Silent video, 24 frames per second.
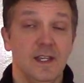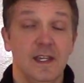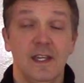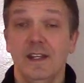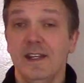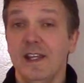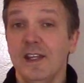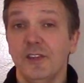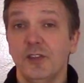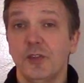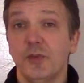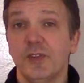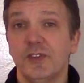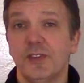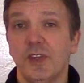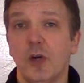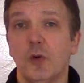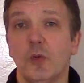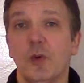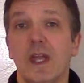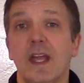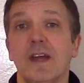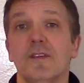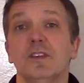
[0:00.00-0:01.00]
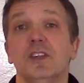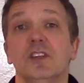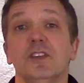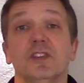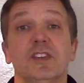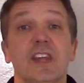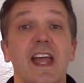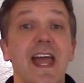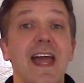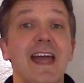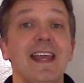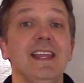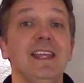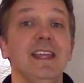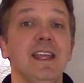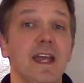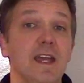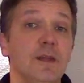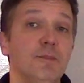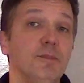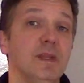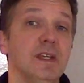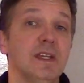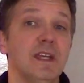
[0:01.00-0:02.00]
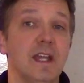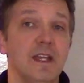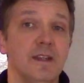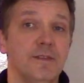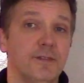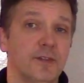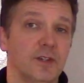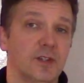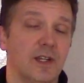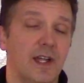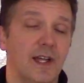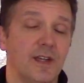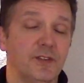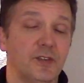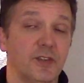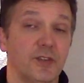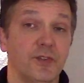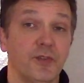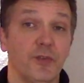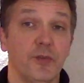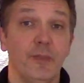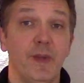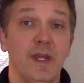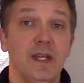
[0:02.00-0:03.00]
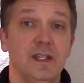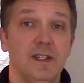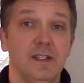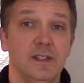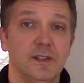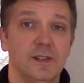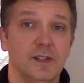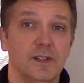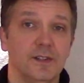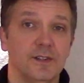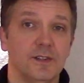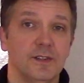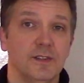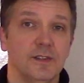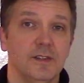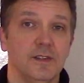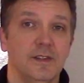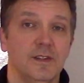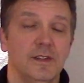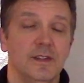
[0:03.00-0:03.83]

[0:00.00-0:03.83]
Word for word: And as a result, we haven't used any NPK fertilizers for many years.